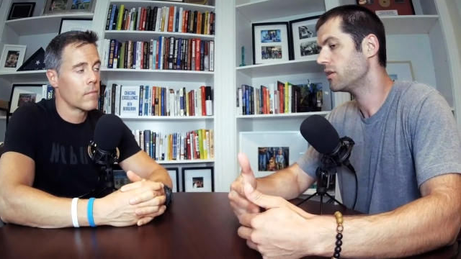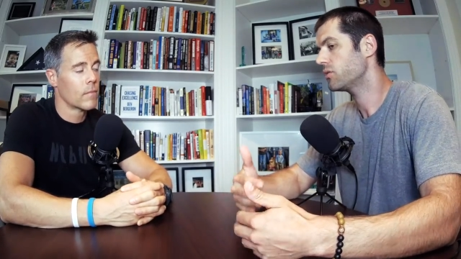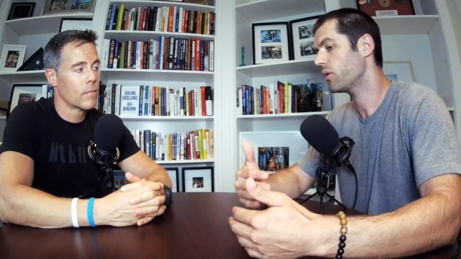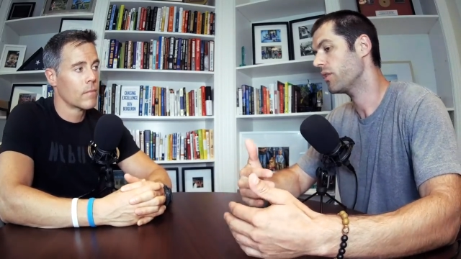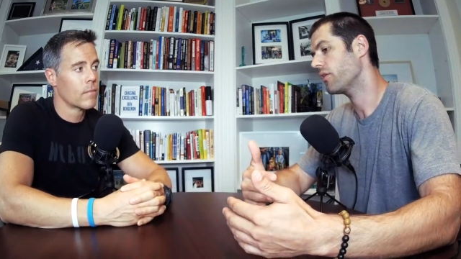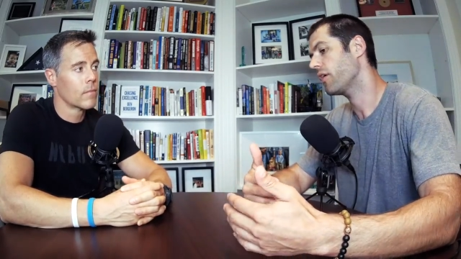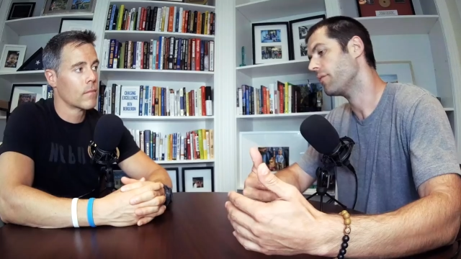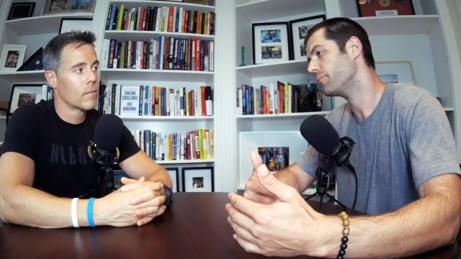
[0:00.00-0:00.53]

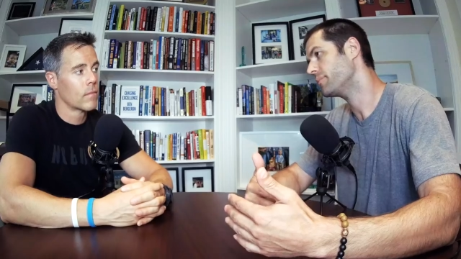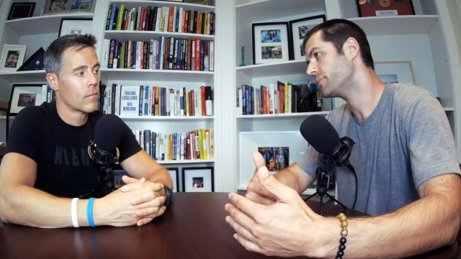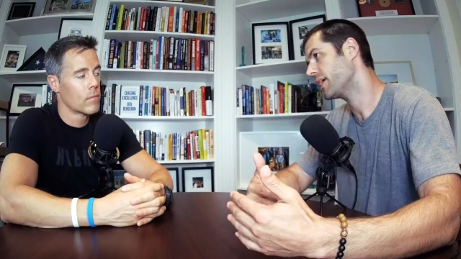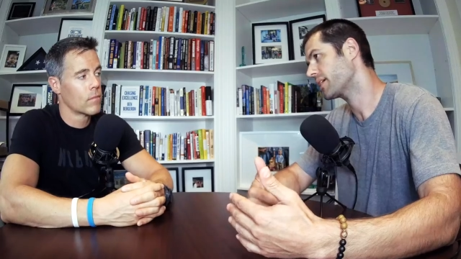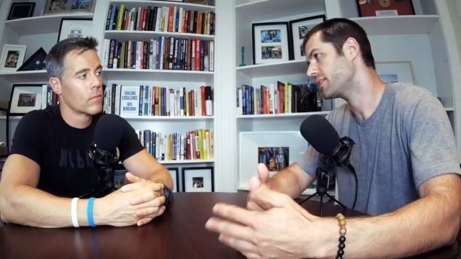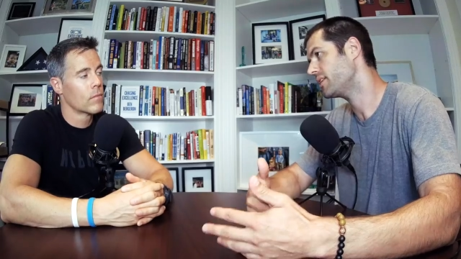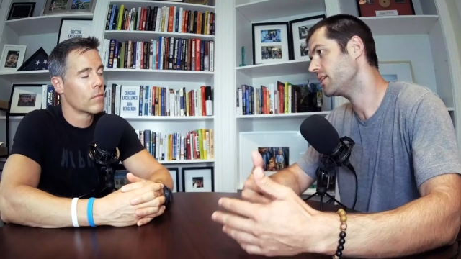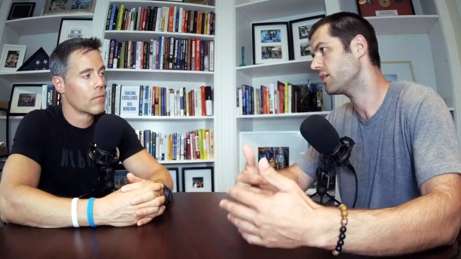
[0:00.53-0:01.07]
Speaker 1: to either help
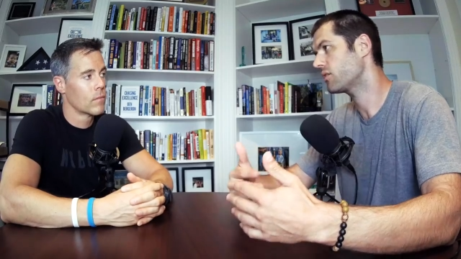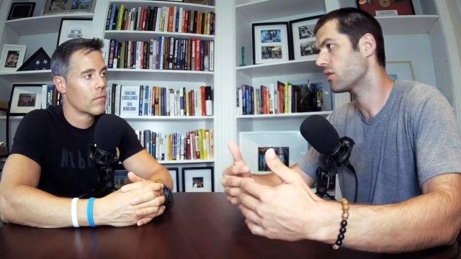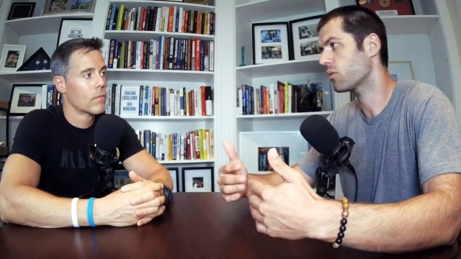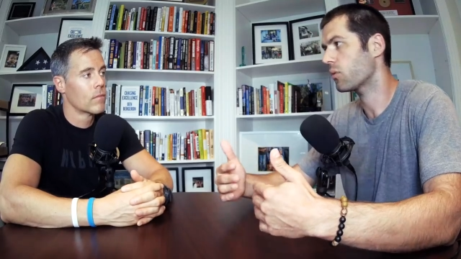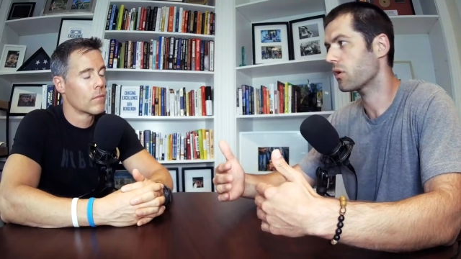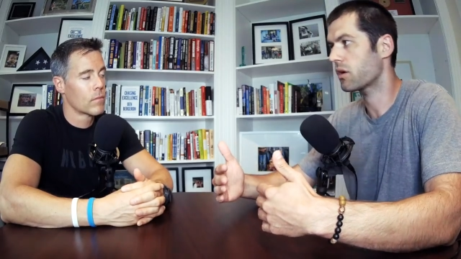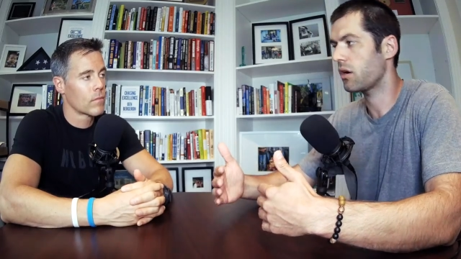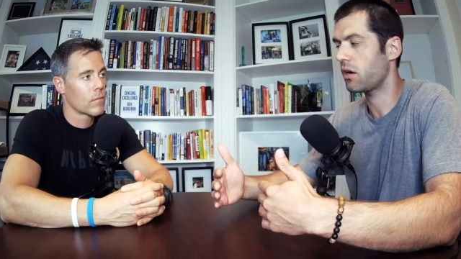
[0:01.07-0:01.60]
technique or
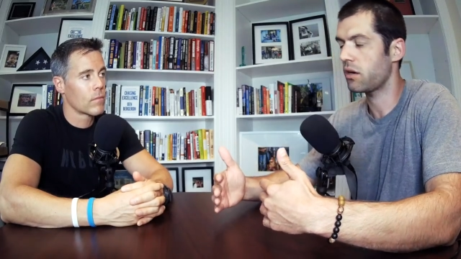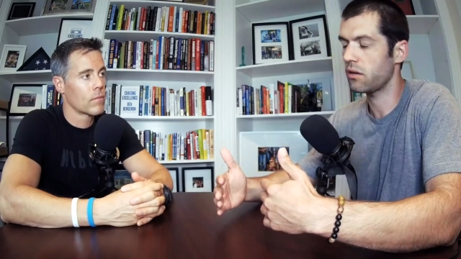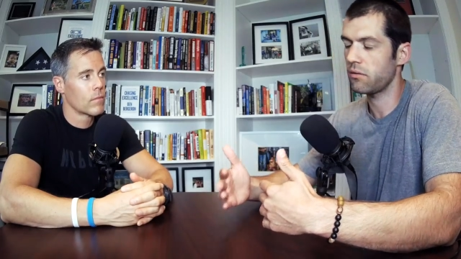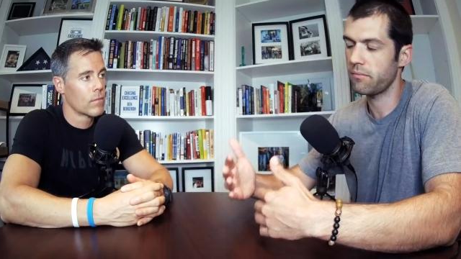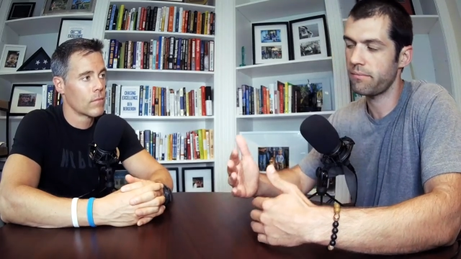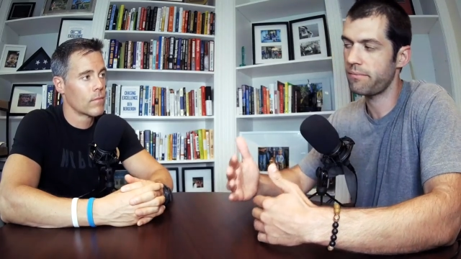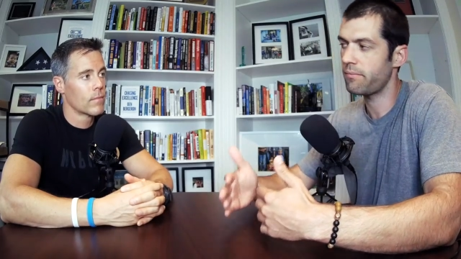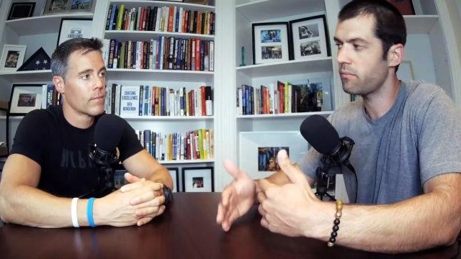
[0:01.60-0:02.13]
work
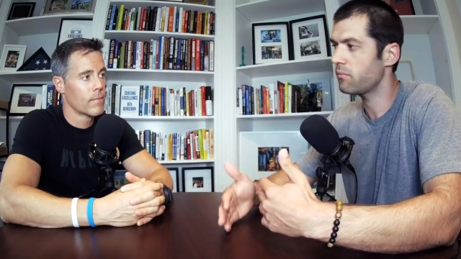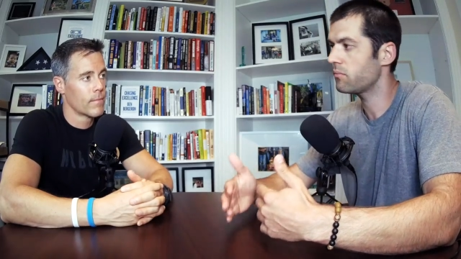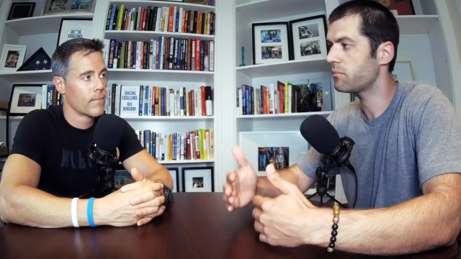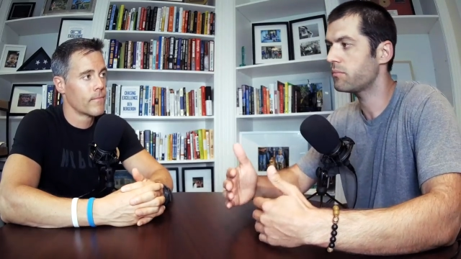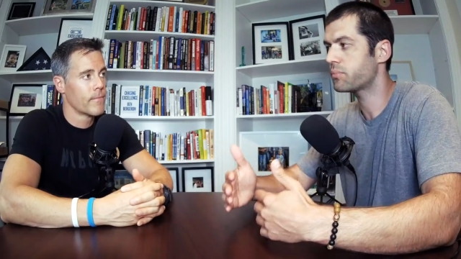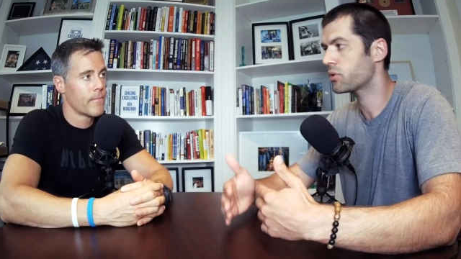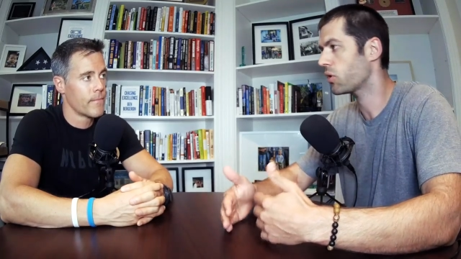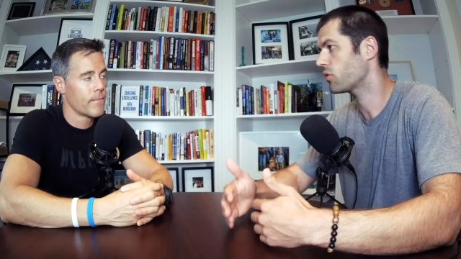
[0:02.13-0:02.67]
on
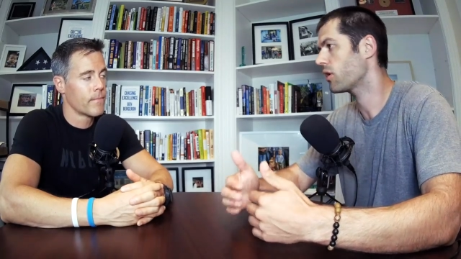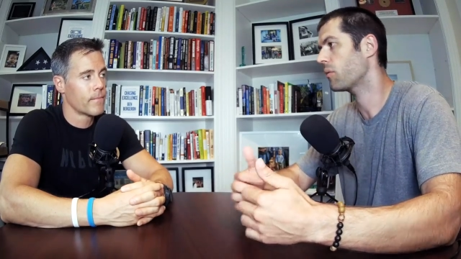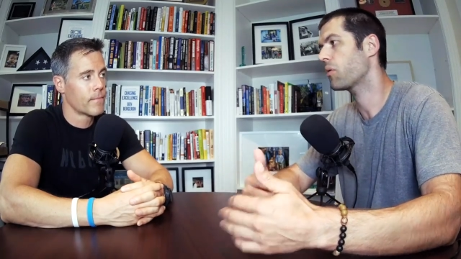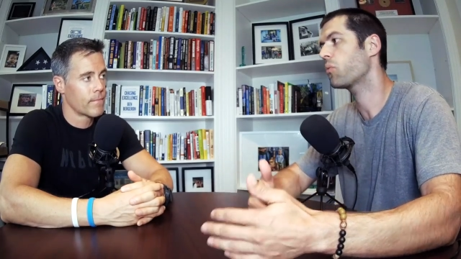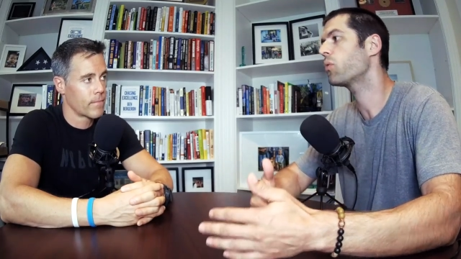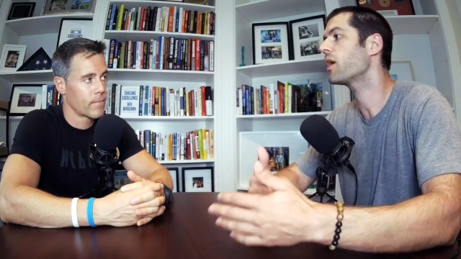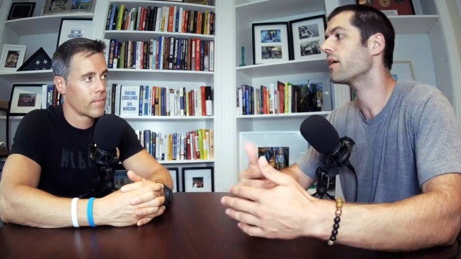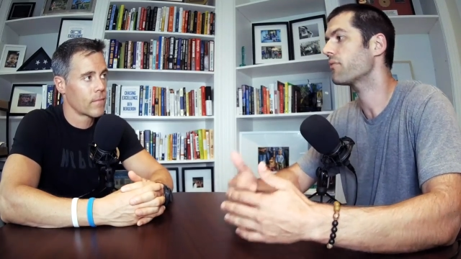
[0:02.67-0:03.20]

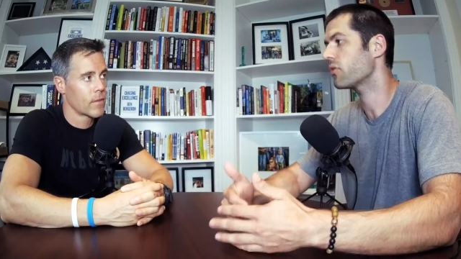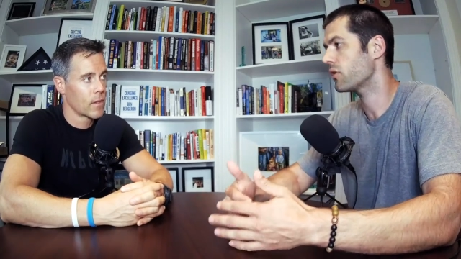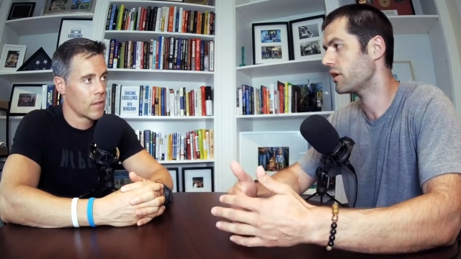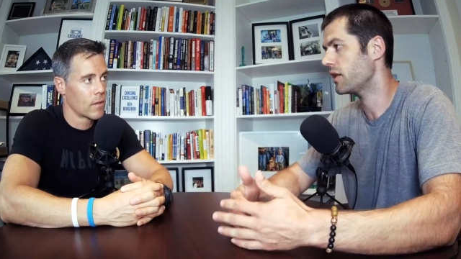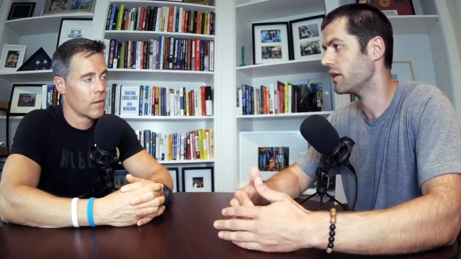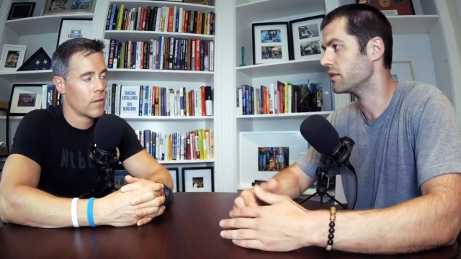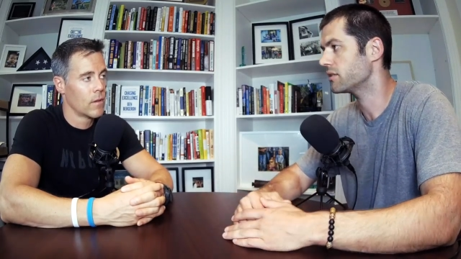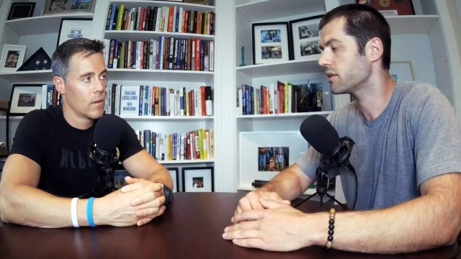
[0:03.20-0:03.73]
program whatever
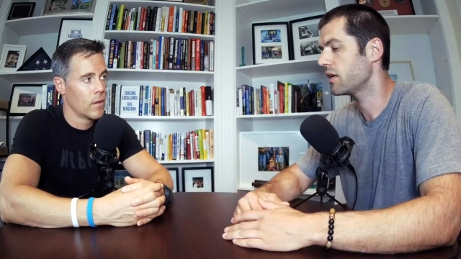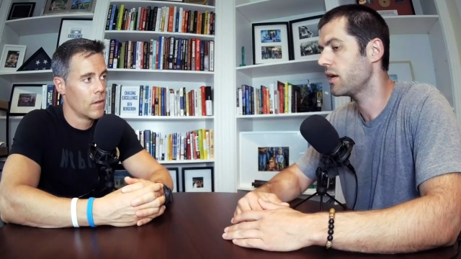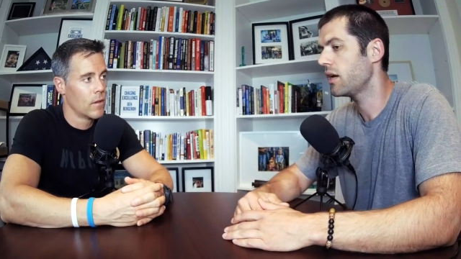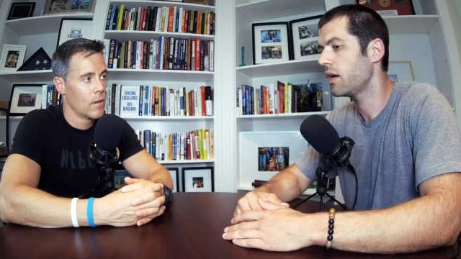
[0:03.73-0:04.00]
it is